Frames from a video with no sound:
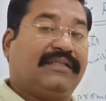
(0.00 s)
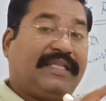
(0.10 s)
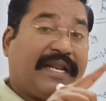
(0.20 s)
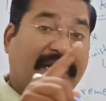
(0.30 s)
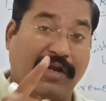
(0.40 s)

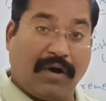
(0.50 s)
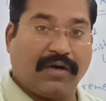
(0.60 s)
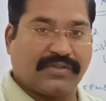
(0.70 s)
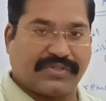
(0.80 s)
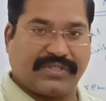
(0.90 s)
their
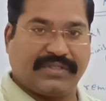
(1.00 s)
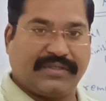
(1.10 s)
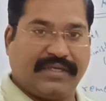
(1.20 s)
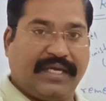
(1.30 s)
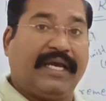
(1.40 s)
laws
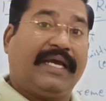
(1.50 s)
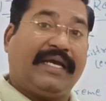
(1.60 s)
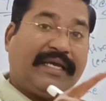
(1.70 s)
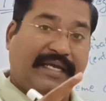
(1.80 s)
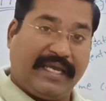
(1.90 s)

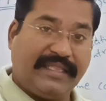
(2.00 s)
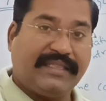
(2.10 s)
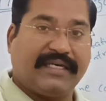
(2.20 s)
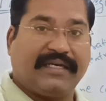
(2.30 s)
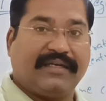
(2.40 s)

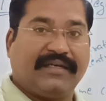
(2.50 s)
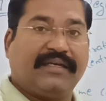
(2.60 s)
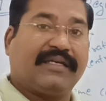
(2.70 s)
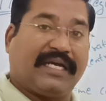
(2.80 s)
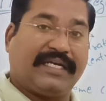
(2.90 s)
in the
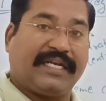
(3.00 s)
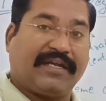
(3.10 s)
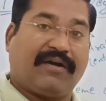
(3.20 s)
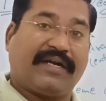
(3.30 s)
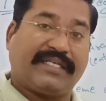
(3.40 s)

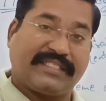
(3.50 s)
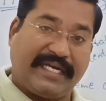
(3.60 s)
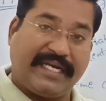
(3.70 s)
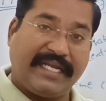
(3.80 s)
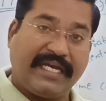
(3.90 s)
country called as
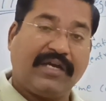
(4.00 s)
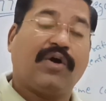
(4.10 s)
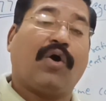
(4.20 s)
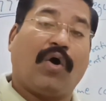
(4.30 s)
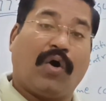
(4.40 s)
India,
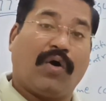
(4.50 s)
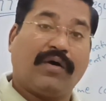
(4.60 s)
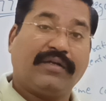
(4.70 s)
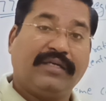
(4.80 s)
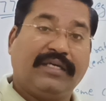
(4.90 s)

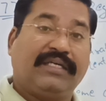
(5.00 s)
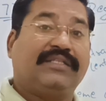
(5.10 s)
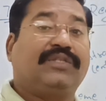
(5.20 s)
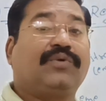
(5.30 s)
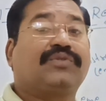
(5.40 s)
or
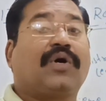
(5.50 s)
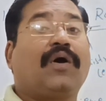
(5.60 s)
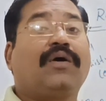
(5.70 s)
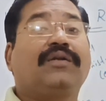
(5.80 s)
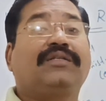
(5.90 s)
those
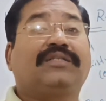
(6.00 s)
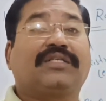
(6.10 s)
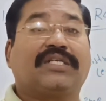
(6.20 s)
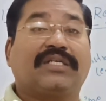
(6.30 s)
all